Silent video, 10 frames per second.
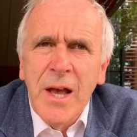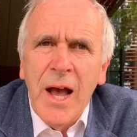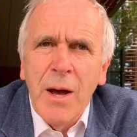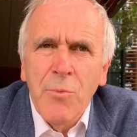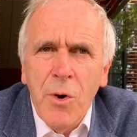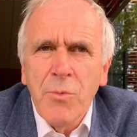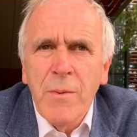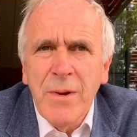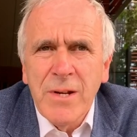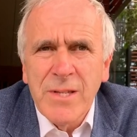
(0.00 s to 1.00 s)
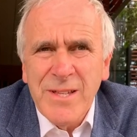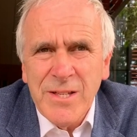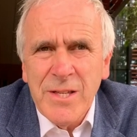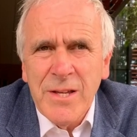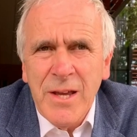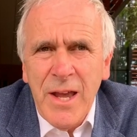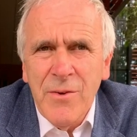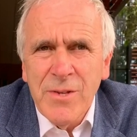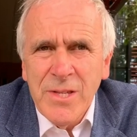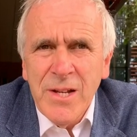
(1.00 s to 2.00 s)
and what we've been discussing
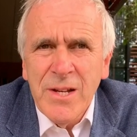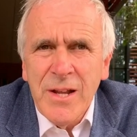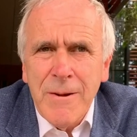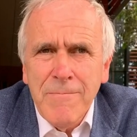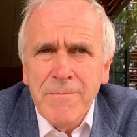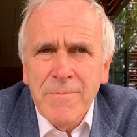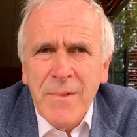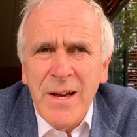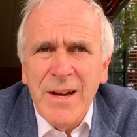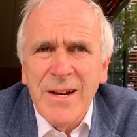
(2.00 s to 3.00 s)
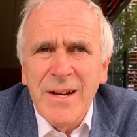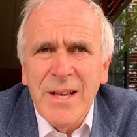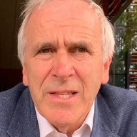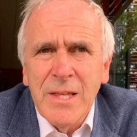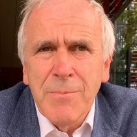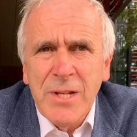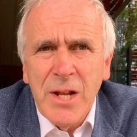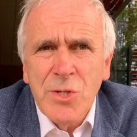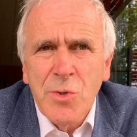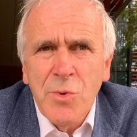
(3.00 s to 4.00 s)
here in Sydney is the
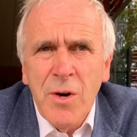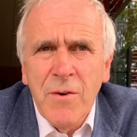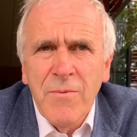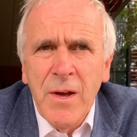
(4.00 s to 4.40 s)
potential of